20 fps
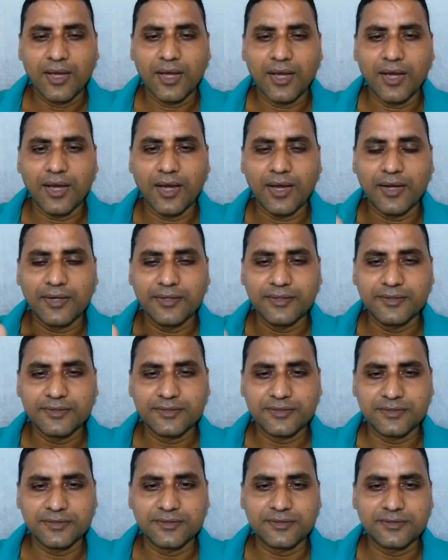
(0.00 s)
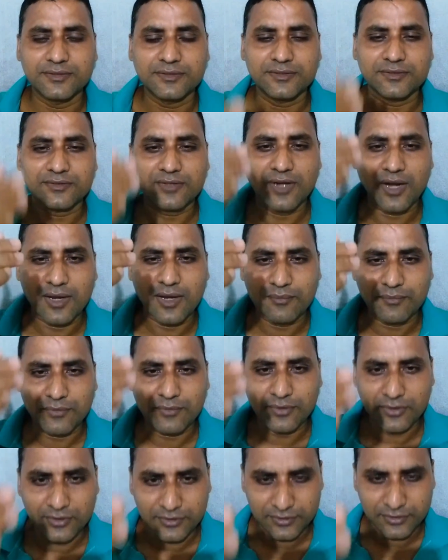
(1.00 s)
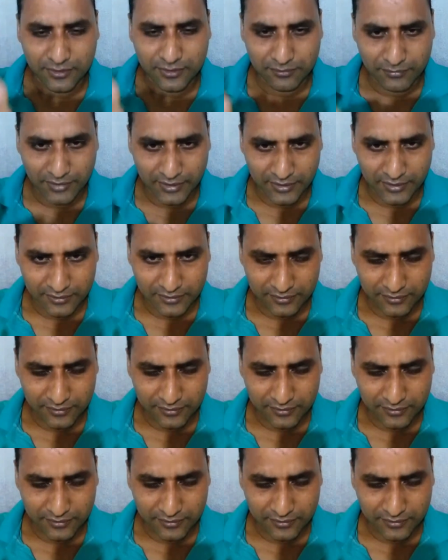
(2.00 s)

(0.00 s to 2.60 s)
and it is time consuming.